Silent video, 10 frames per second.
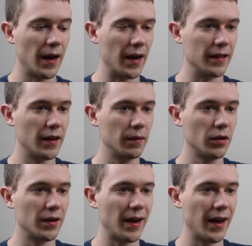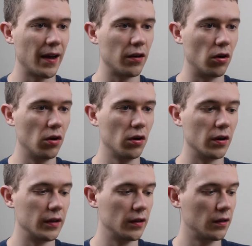and then I'm going to add
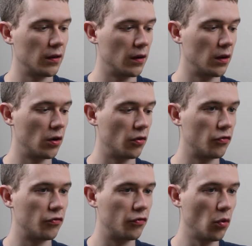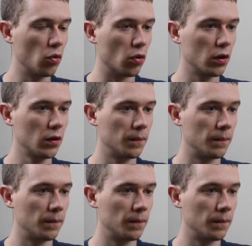on 4